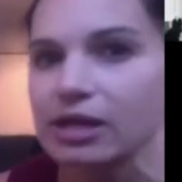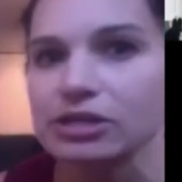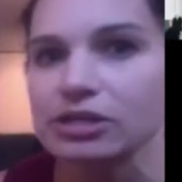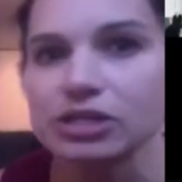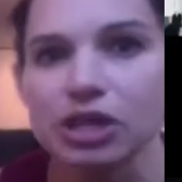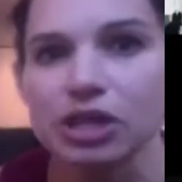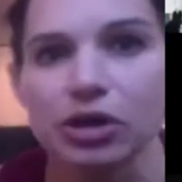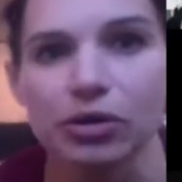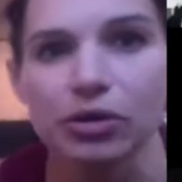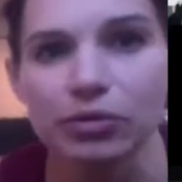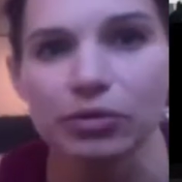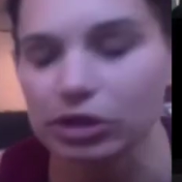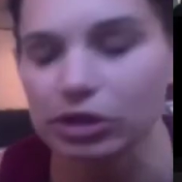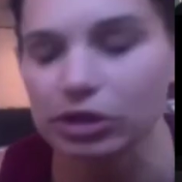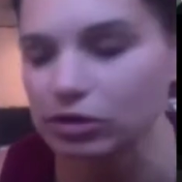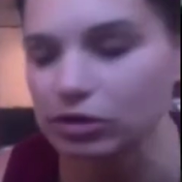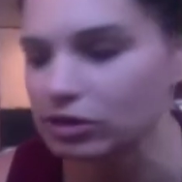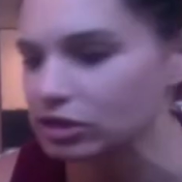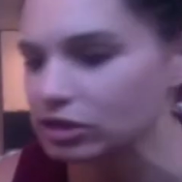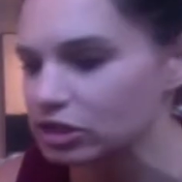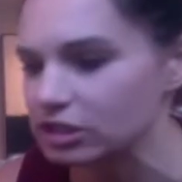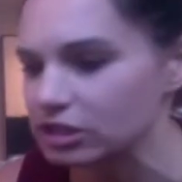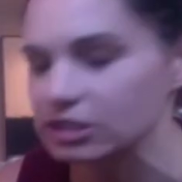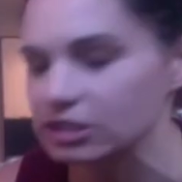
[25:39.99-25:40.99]
So you
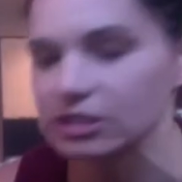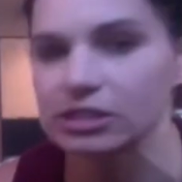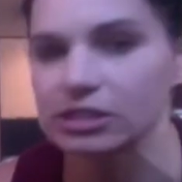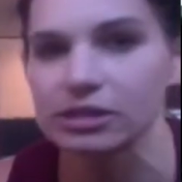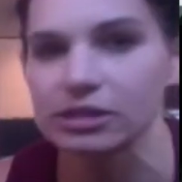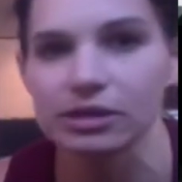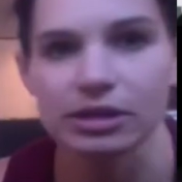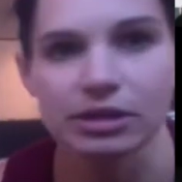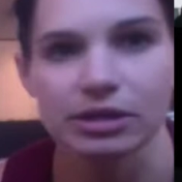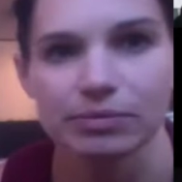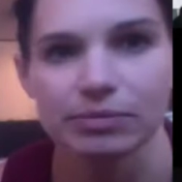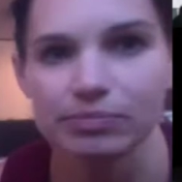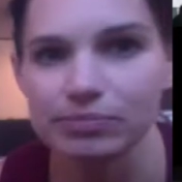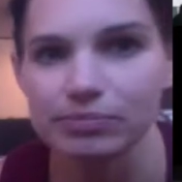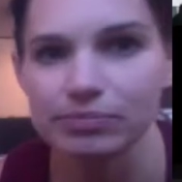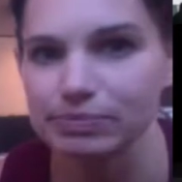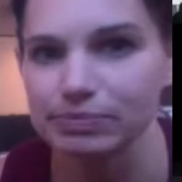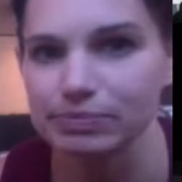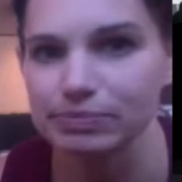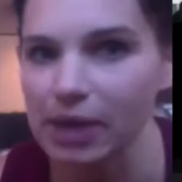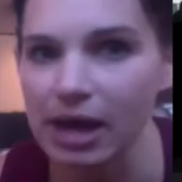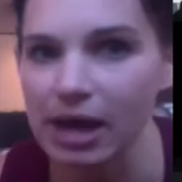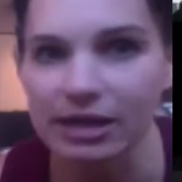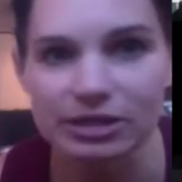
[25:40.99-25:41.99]
can just
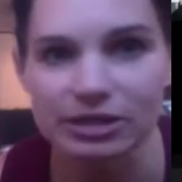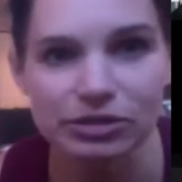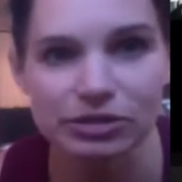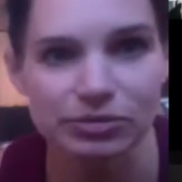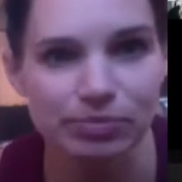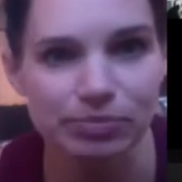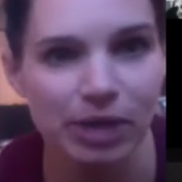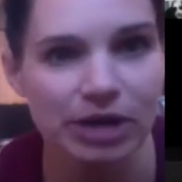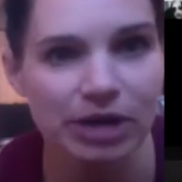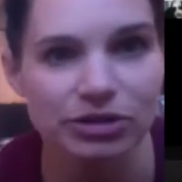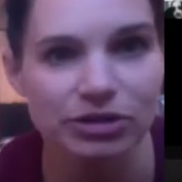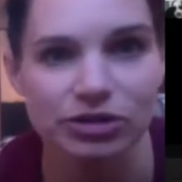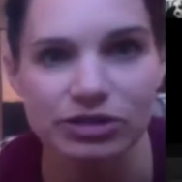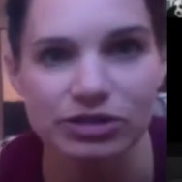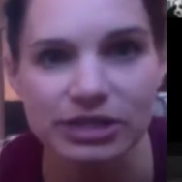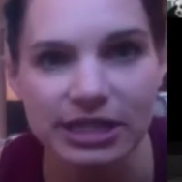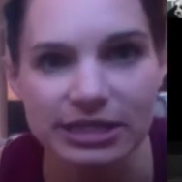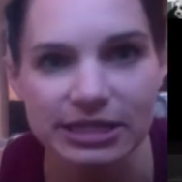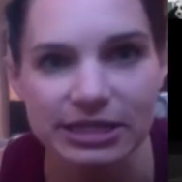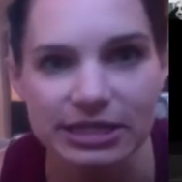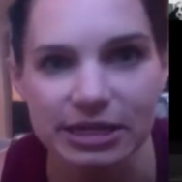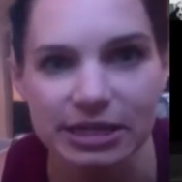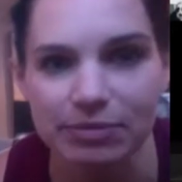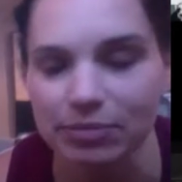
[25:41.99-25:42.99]
box, boxer
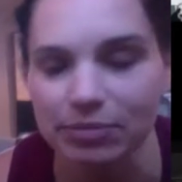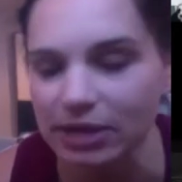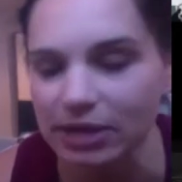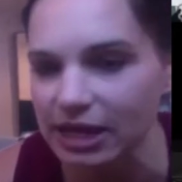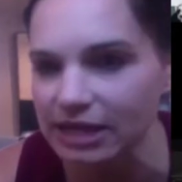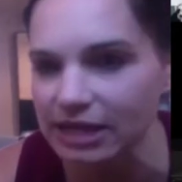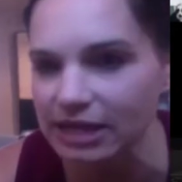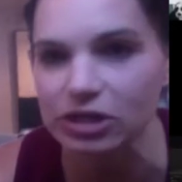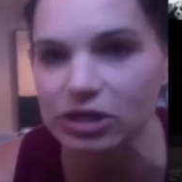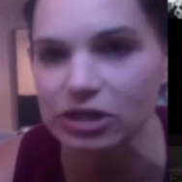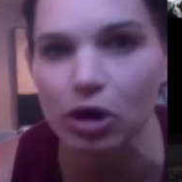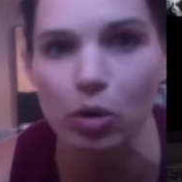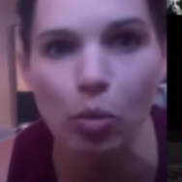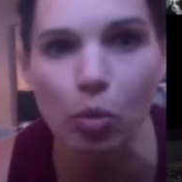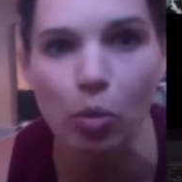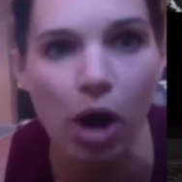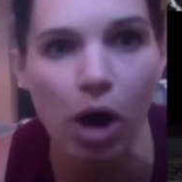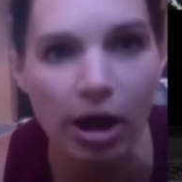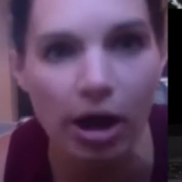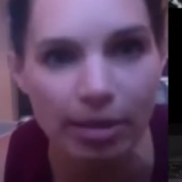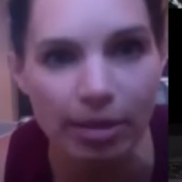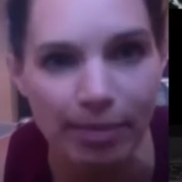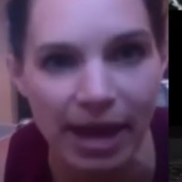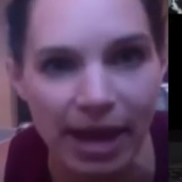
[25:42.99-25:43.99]
stance in place or
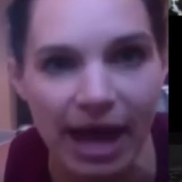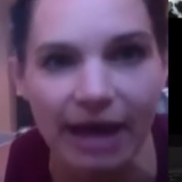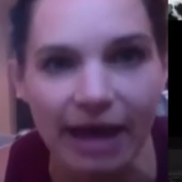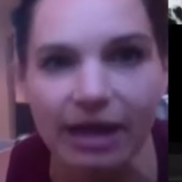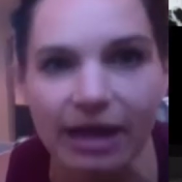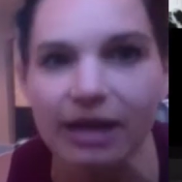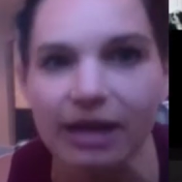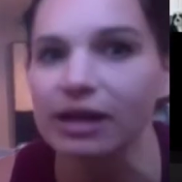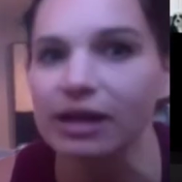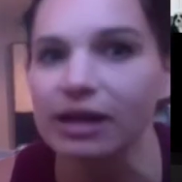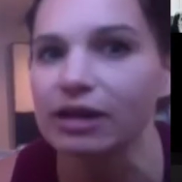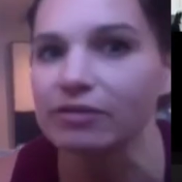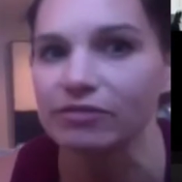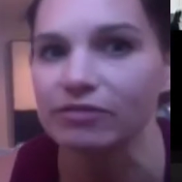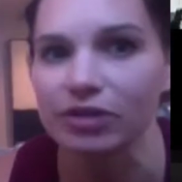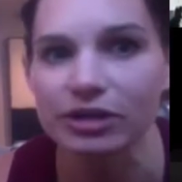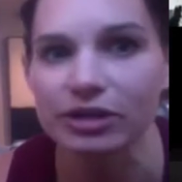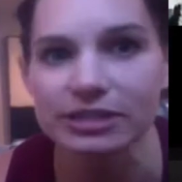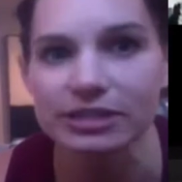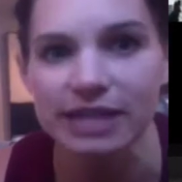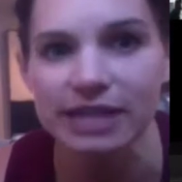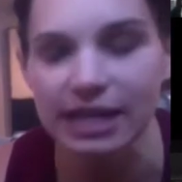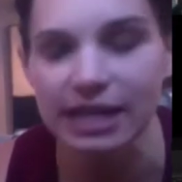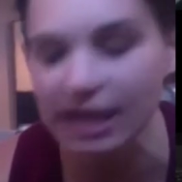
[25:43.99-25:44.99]
walk back for
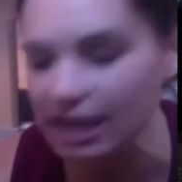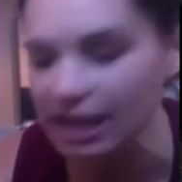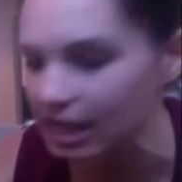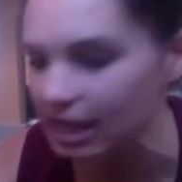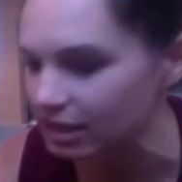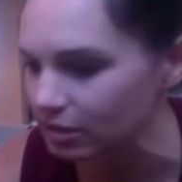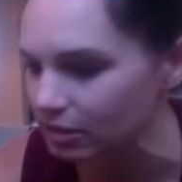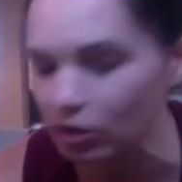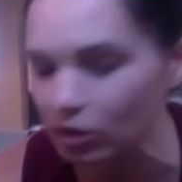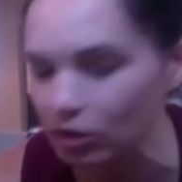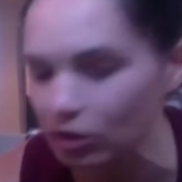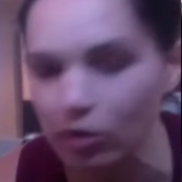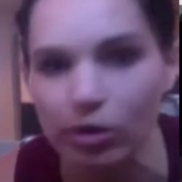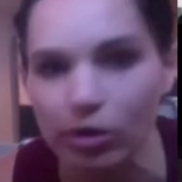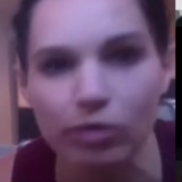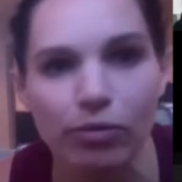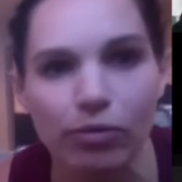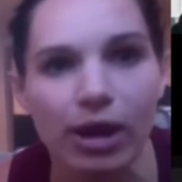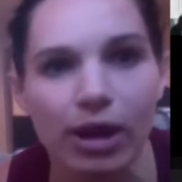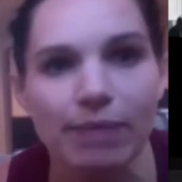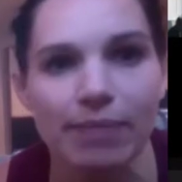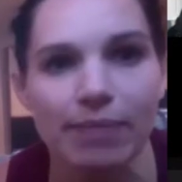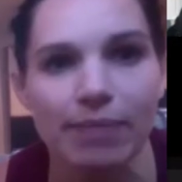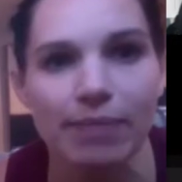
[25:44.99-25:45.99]
a second, and then we're going
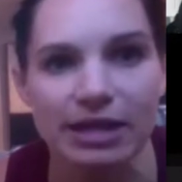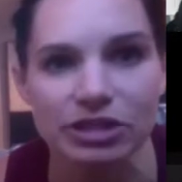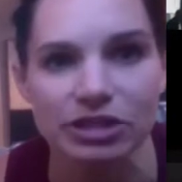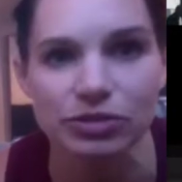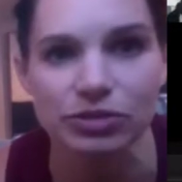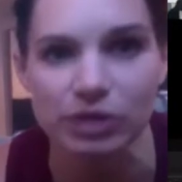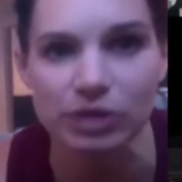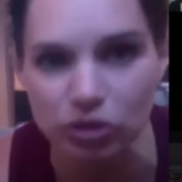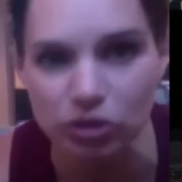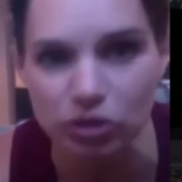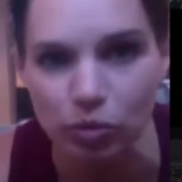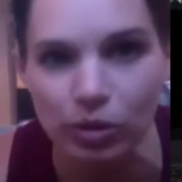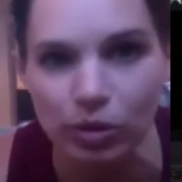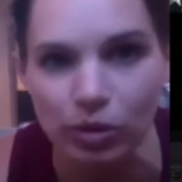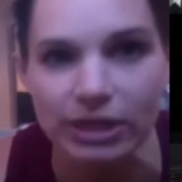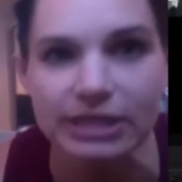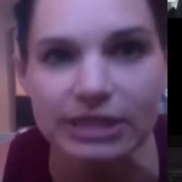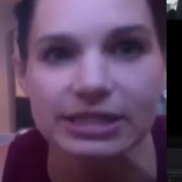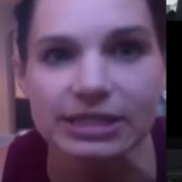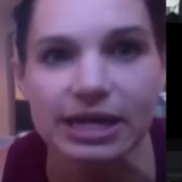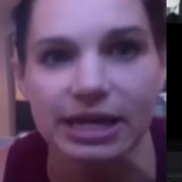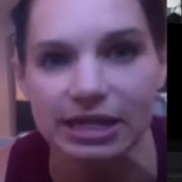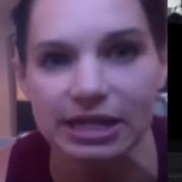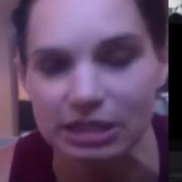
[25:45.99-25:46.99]
right back to it. 20
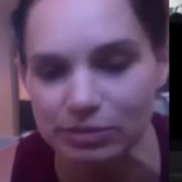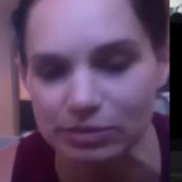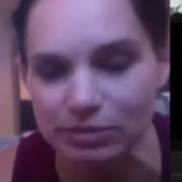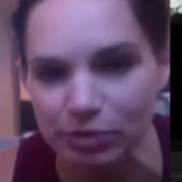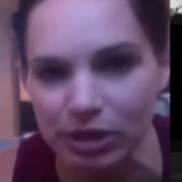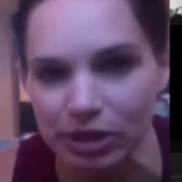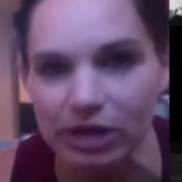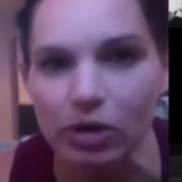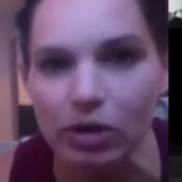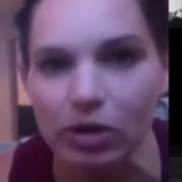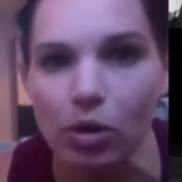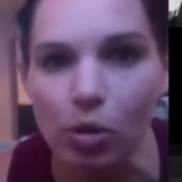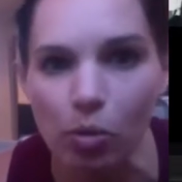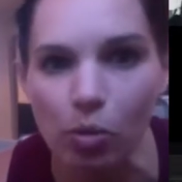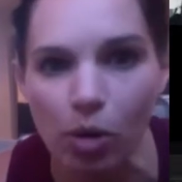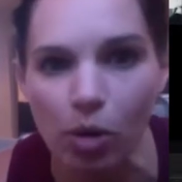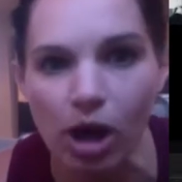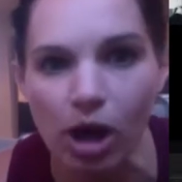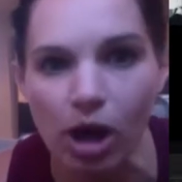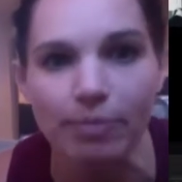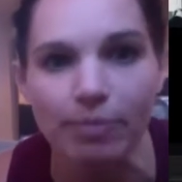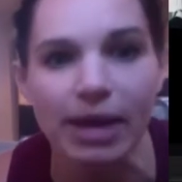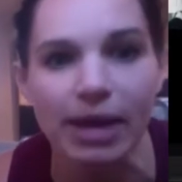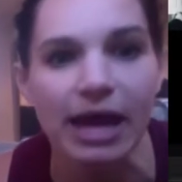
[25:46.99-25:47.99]
second sprint,
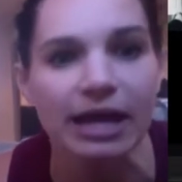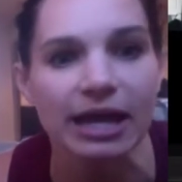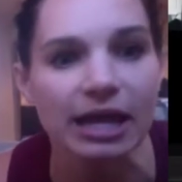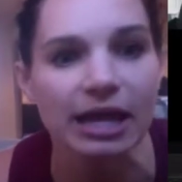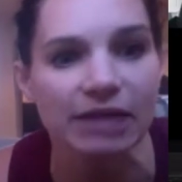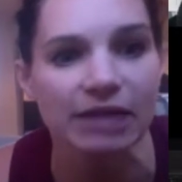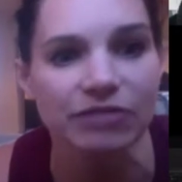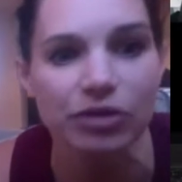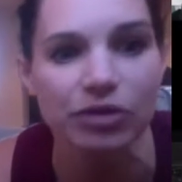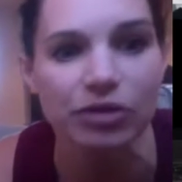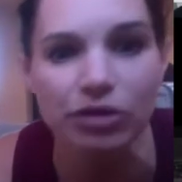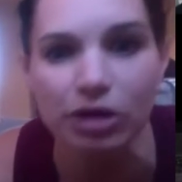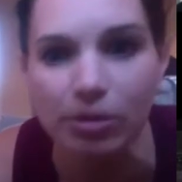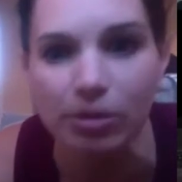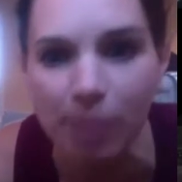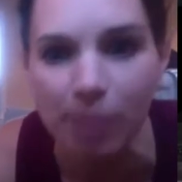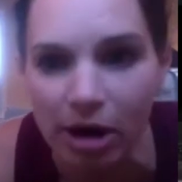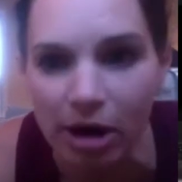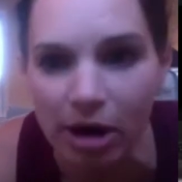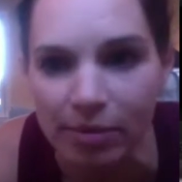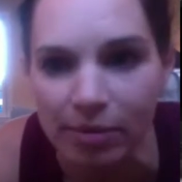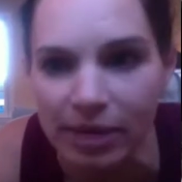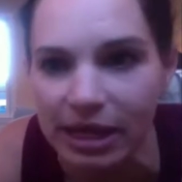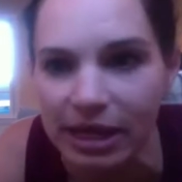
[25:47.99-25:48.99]
walk back. If you're in an
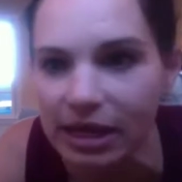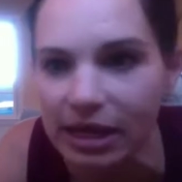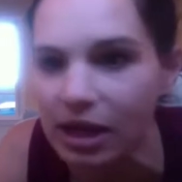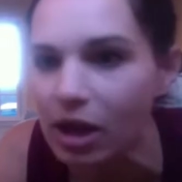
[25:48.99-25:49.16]
apartment,